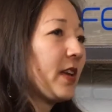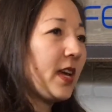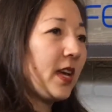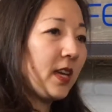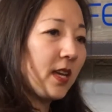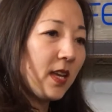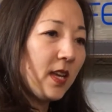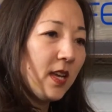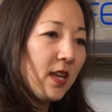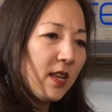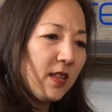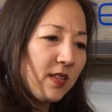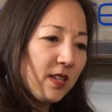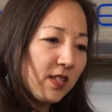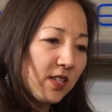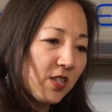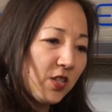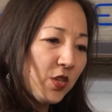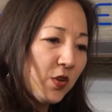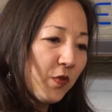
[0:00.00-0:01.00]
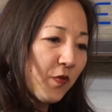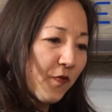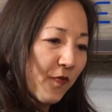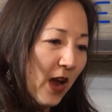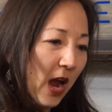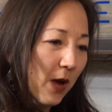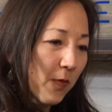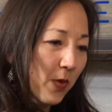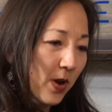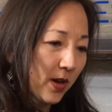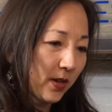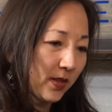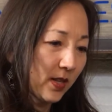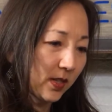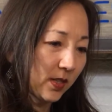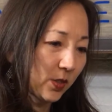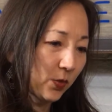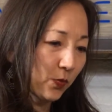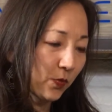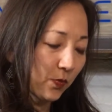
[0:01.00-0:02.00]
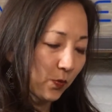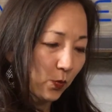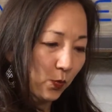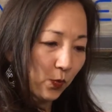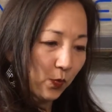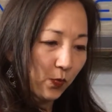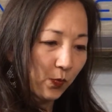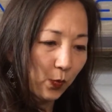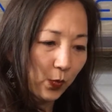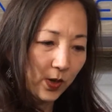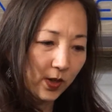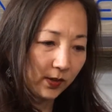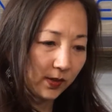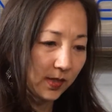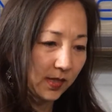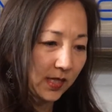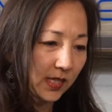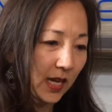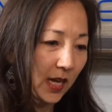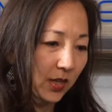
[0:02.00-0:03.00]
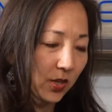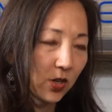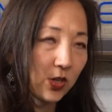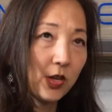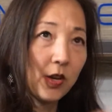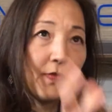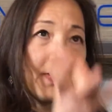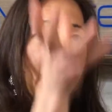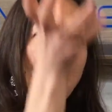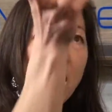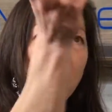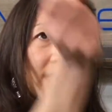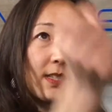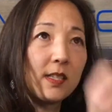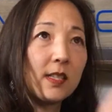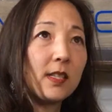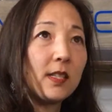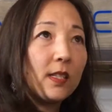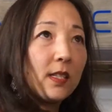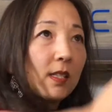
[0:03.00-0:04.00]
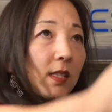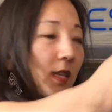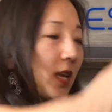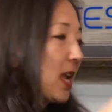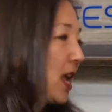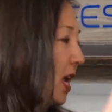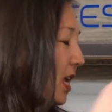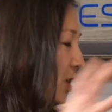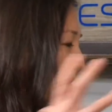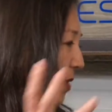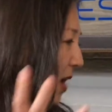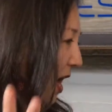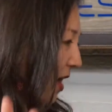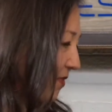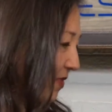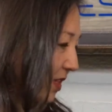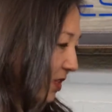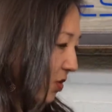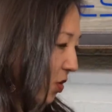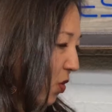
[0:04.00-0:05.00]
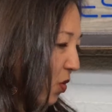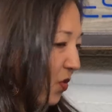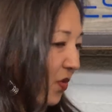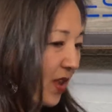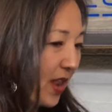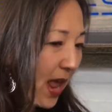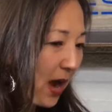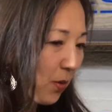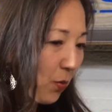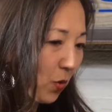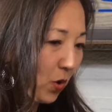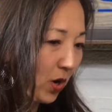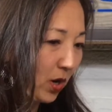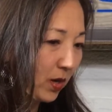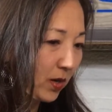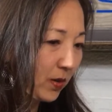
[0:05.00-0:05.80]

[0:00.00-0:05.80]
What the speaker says: like this new fabric that's wielded together, and you have access and you have this whole network.